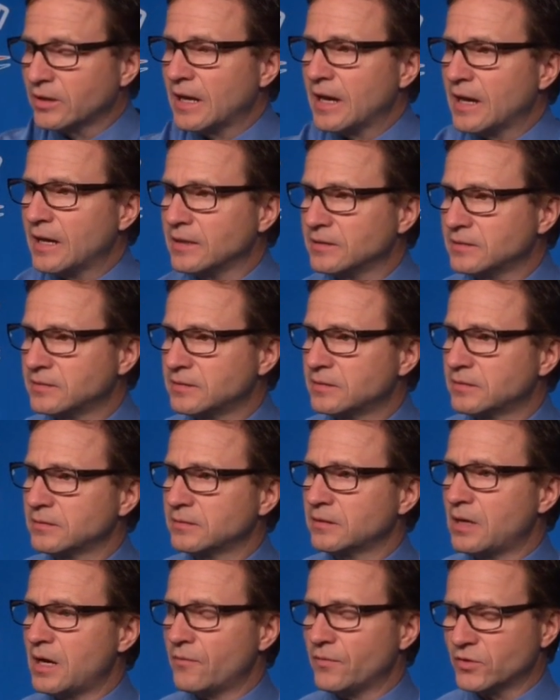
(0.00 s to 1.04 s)
guys
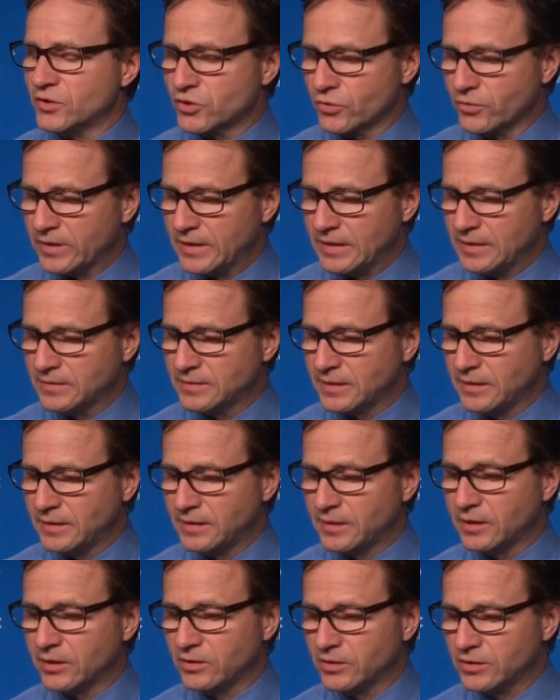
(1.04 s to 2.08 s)
off of screens, and he
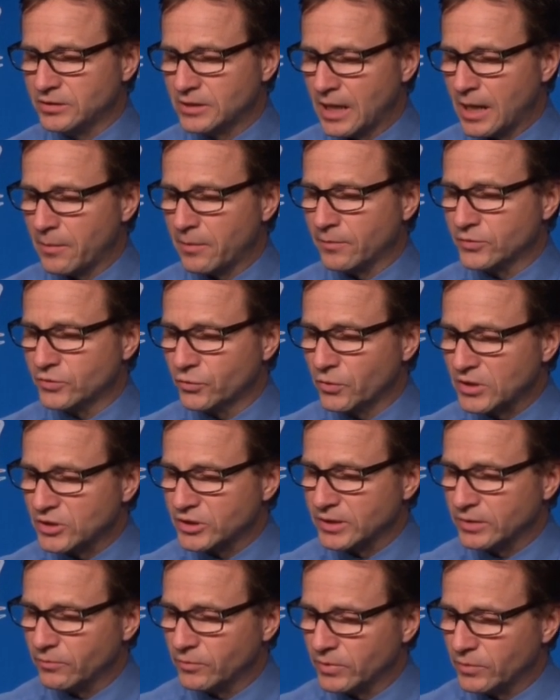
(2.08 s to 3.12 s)
did a good job of
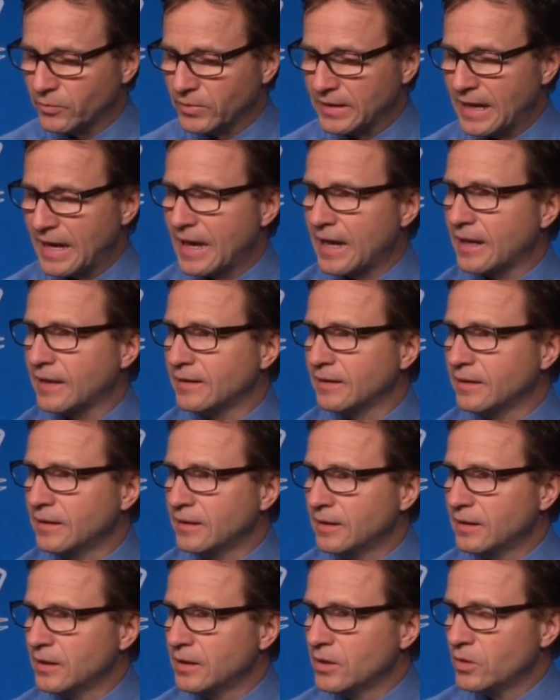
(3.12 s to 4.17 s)
switching when we
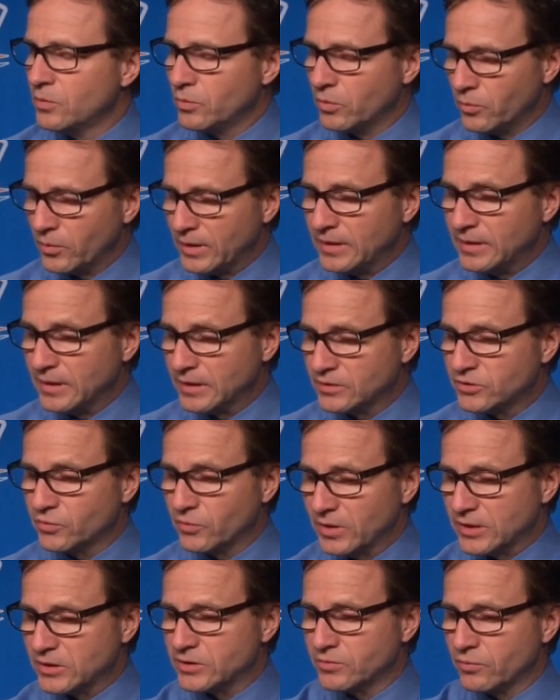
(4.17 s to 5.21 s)
did
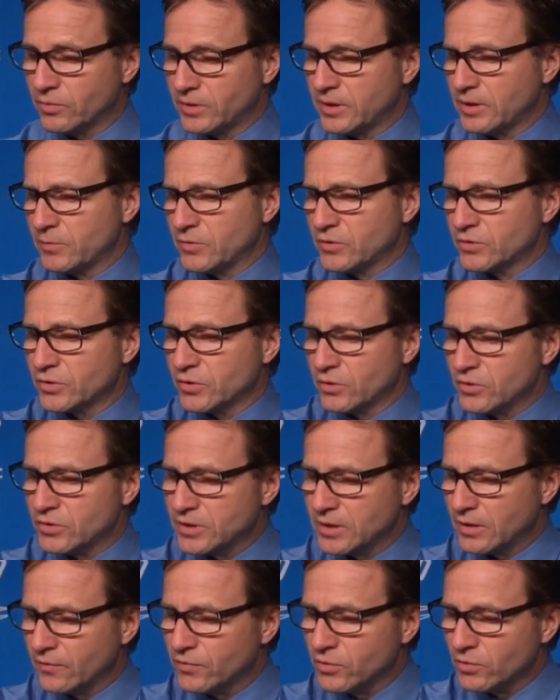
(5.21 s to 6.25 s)
switch with him and
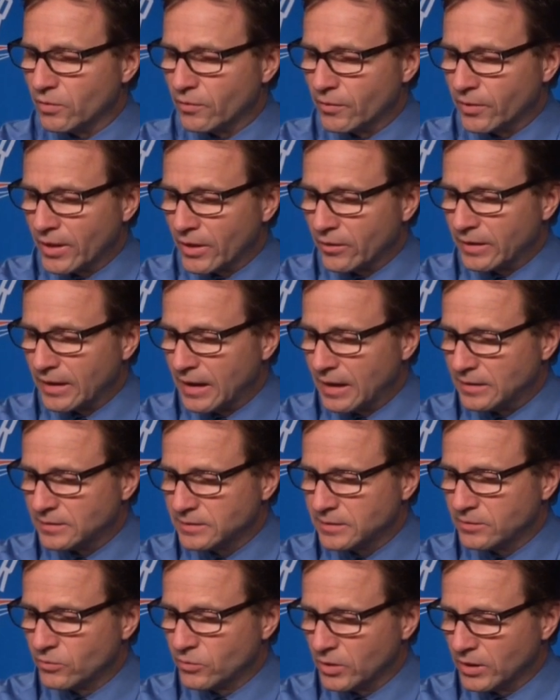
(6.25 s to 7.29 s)
Serge and a few of our other
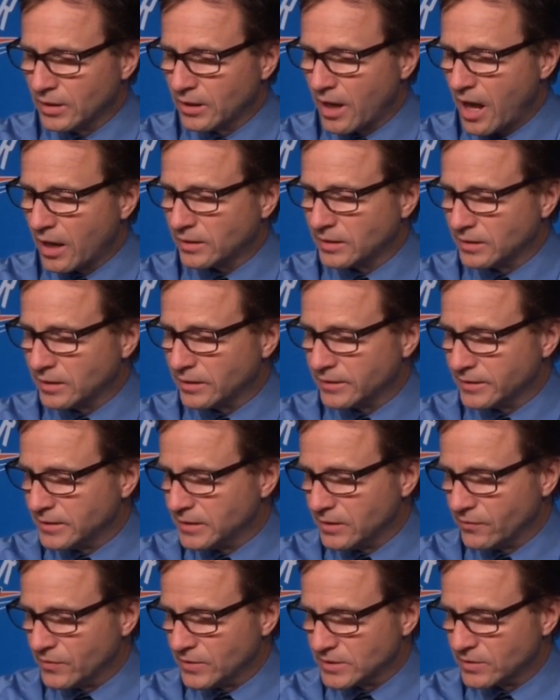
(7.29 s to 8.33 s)
guys. He really locked in on the
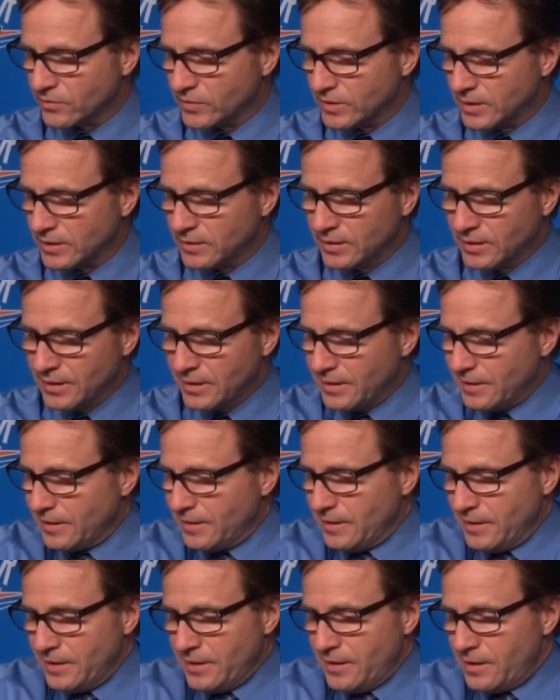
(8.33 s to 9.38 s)
defensive end.
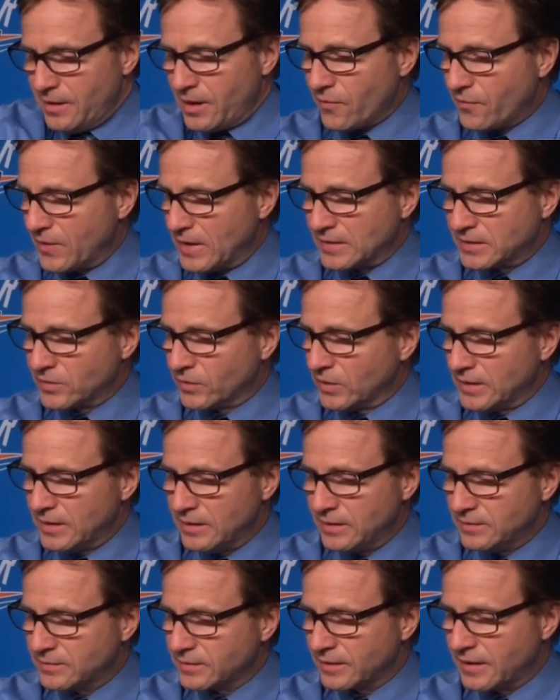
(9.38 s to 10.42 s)

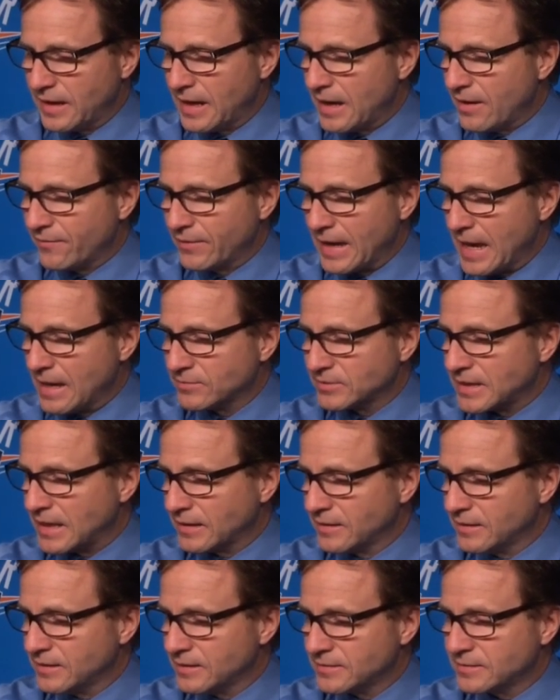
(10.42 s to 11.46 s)
Offensively, he's going to have games
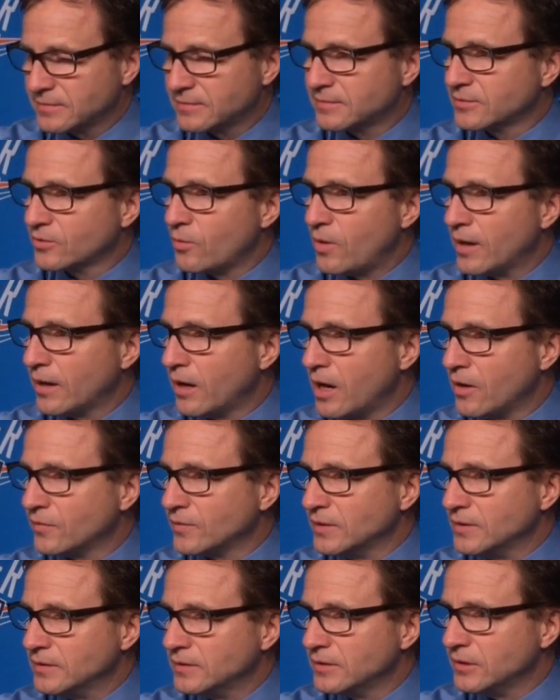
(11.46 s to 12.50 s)
like this quite
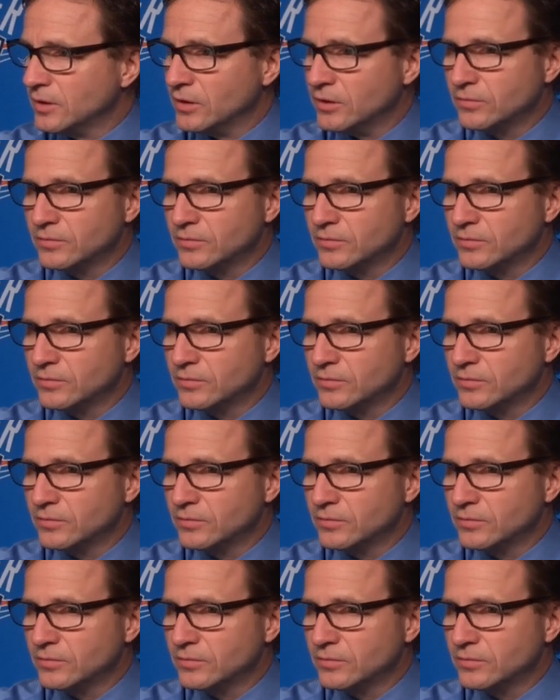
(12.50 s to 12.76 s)
often,